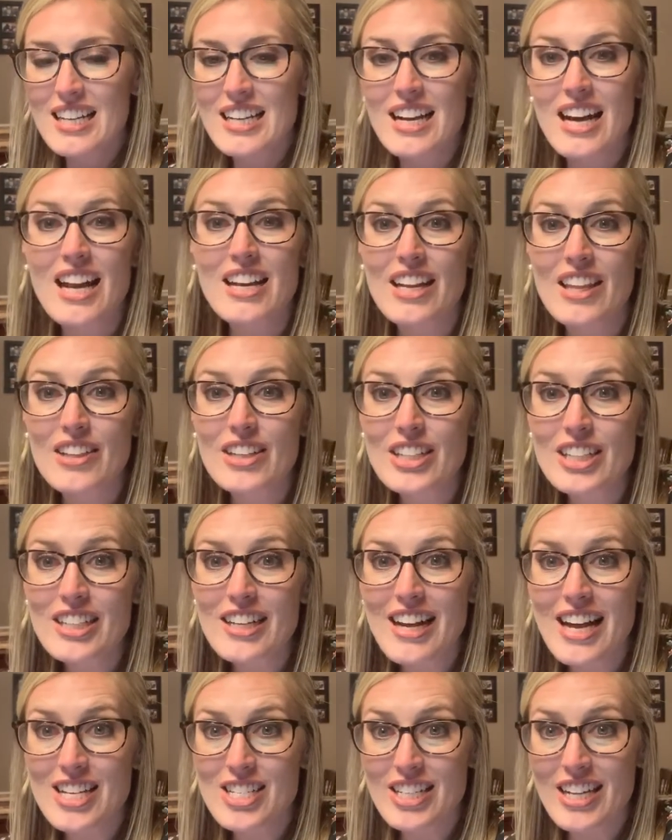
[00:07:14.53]

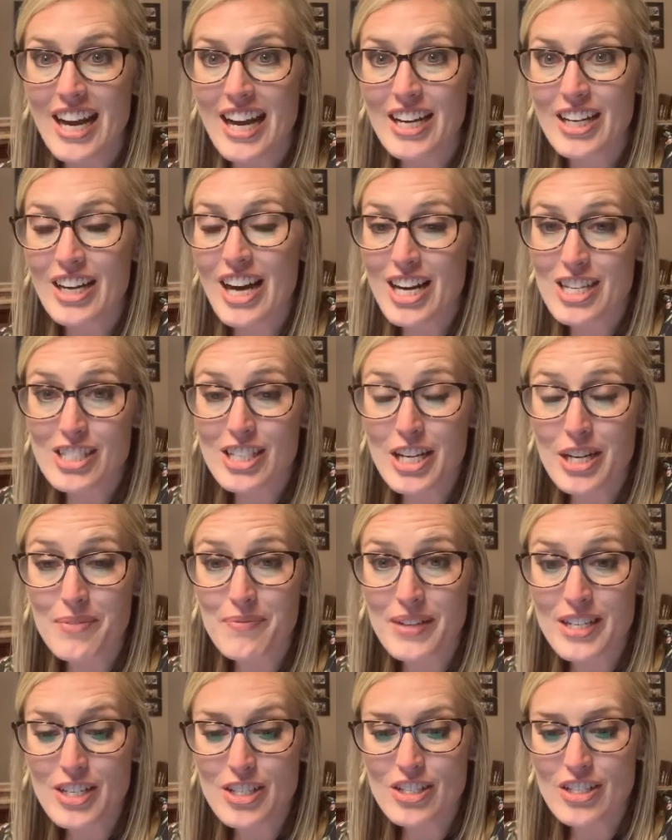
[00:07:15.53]
Another educator, actually an
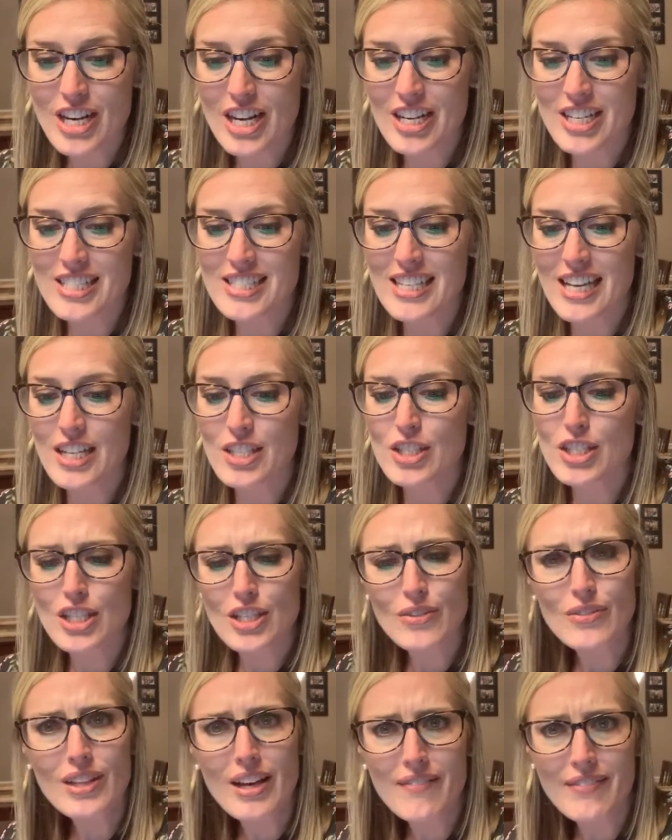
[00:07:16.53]
administrator, said, do
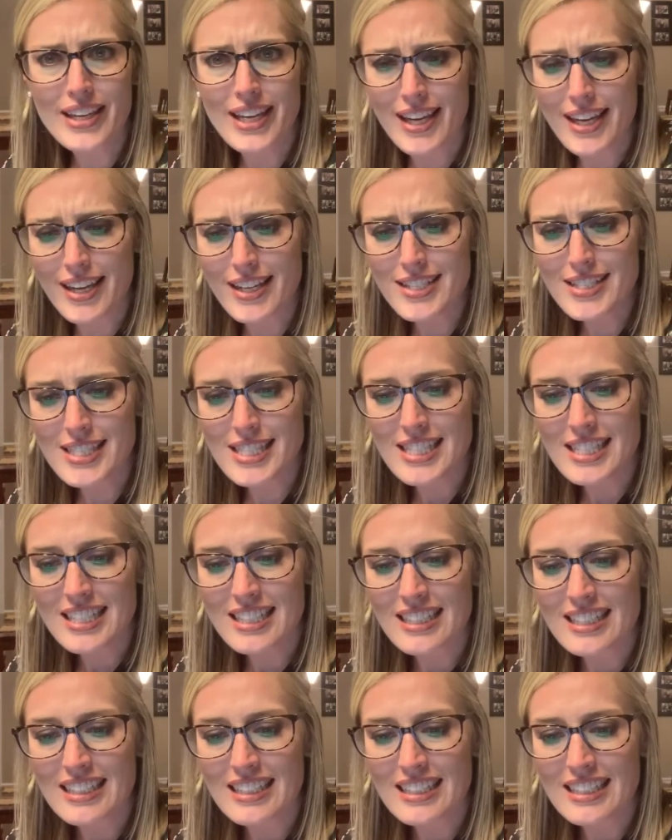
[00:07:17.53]
you love kids?